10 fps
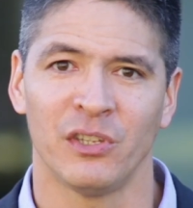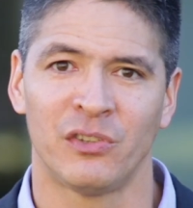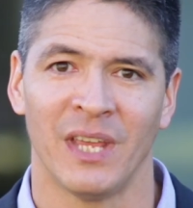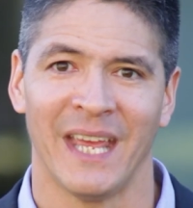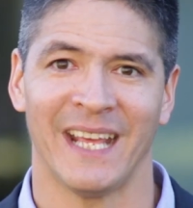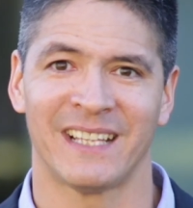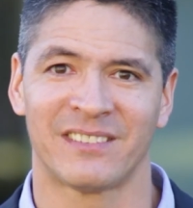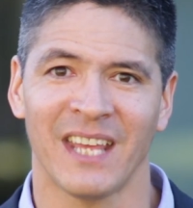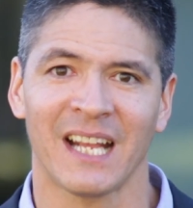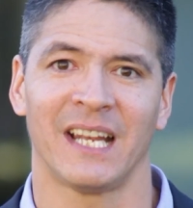is
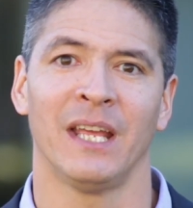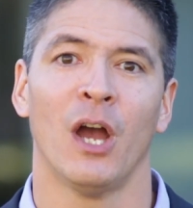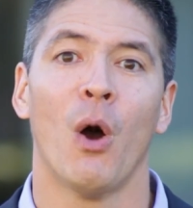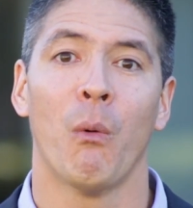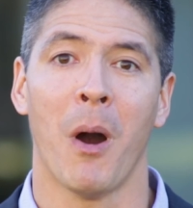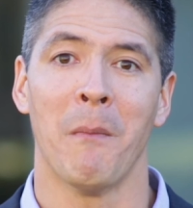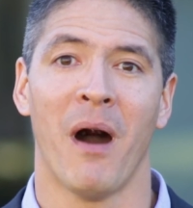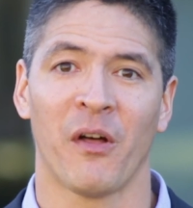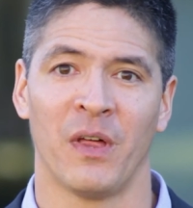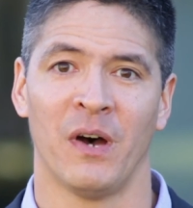exactly what
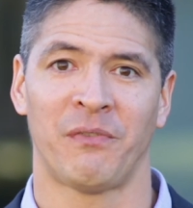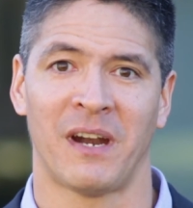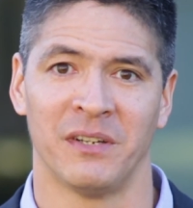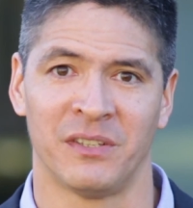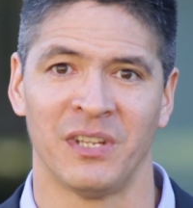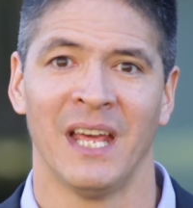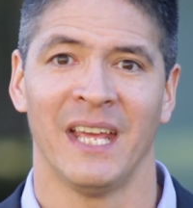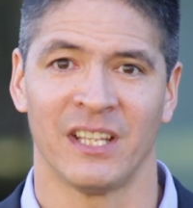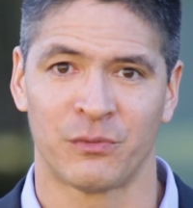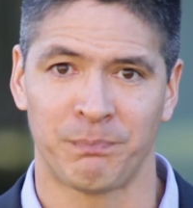Martha Farrad's
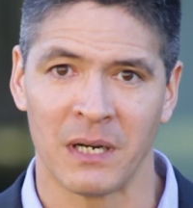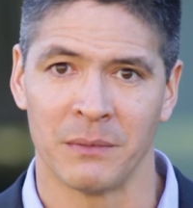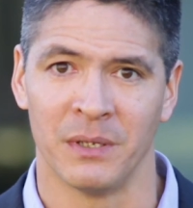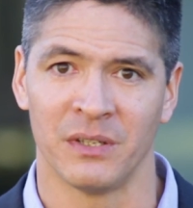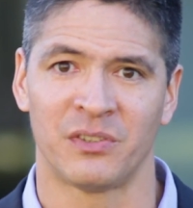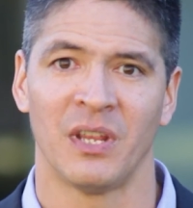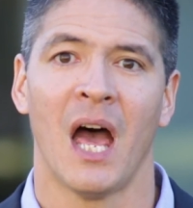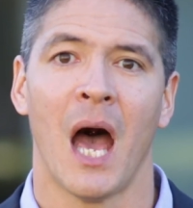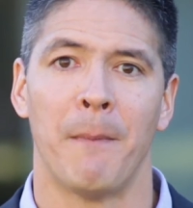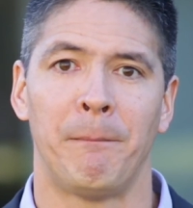experiments
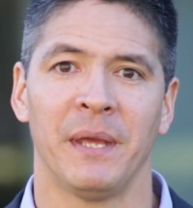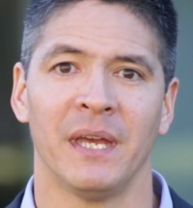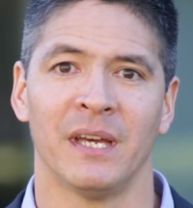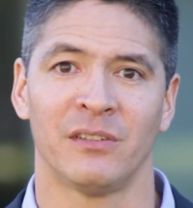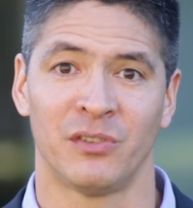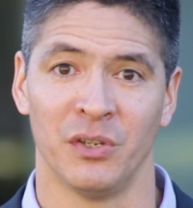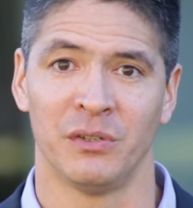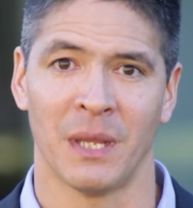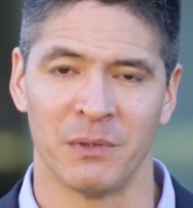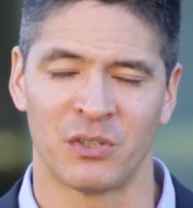appear to
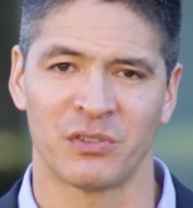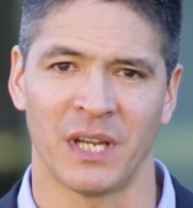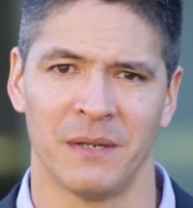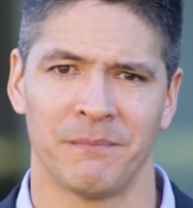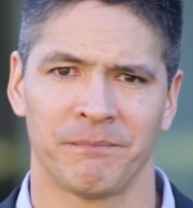demonstrate.